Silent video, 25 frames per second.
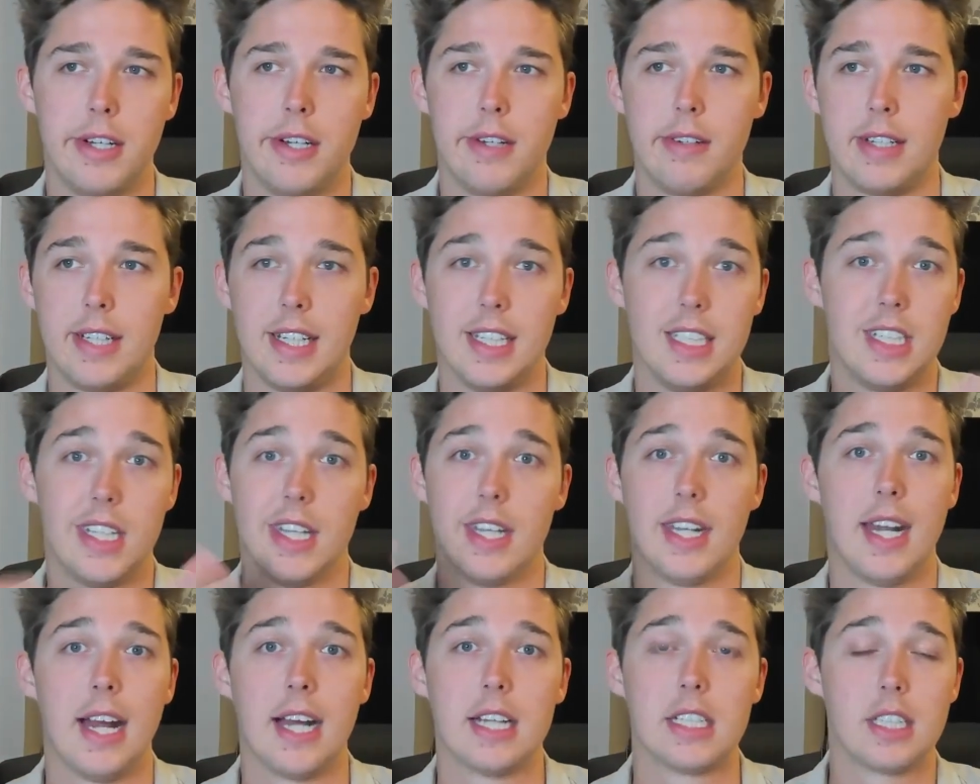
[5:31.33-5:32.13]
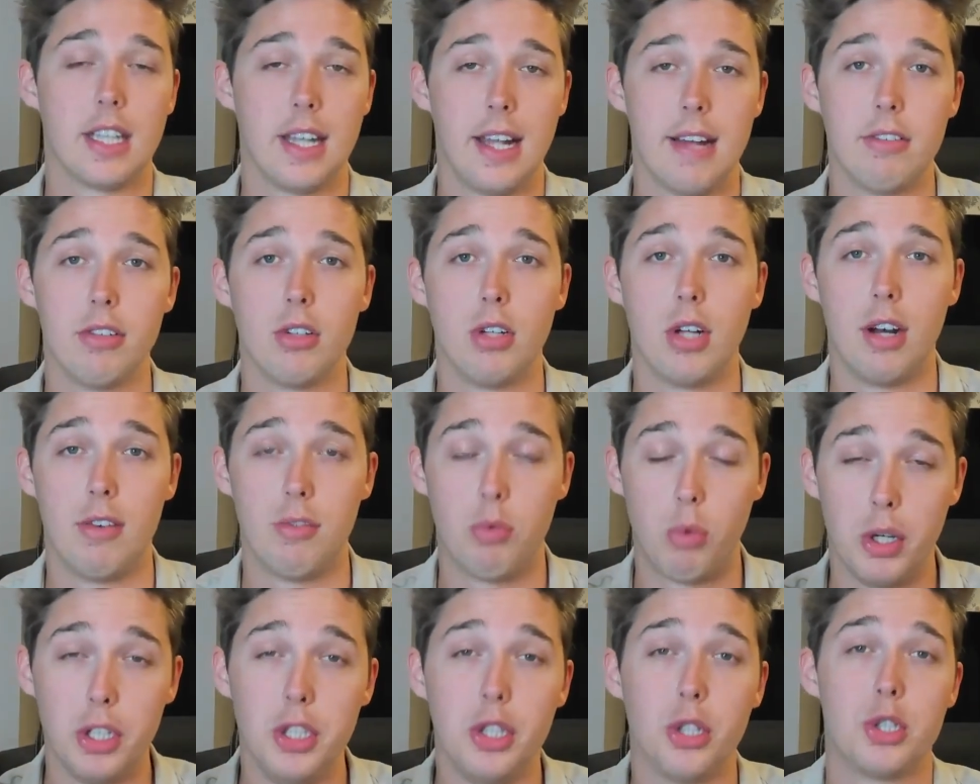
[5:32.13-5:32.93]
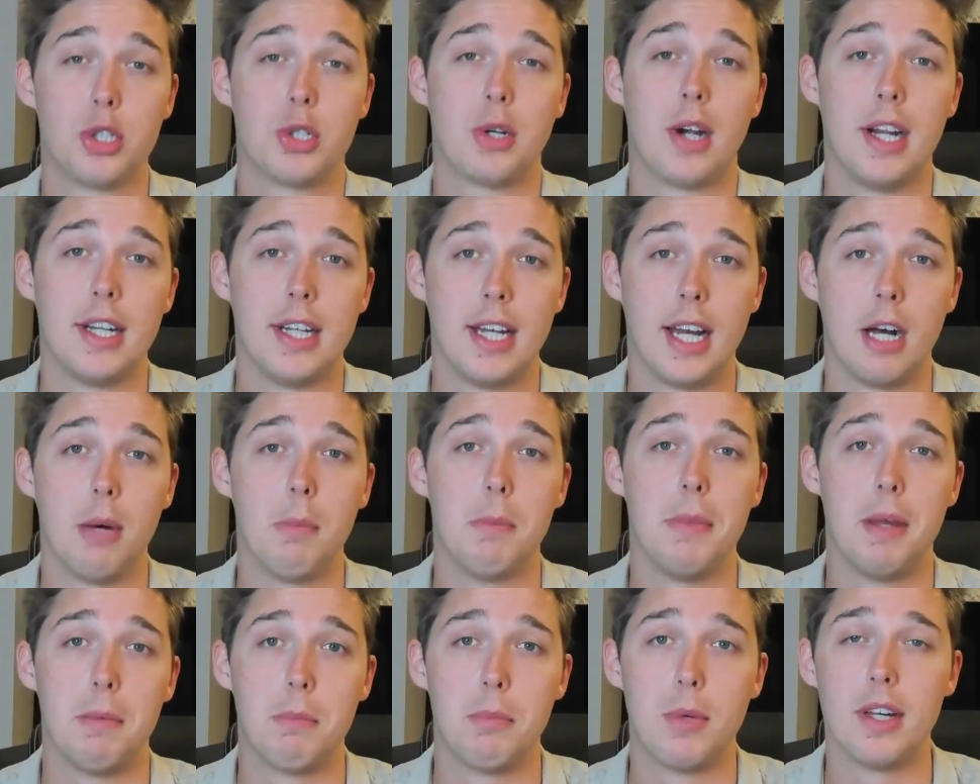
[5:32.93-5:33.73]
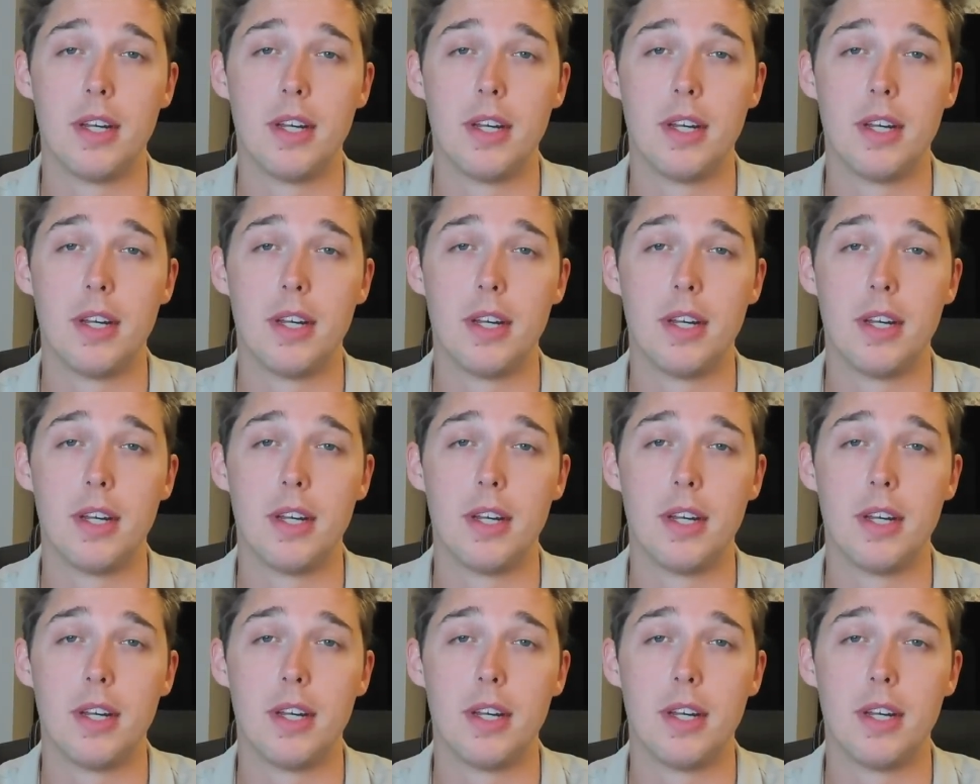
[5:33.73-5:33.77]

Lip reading: get to the next level of what you're trying to help them with.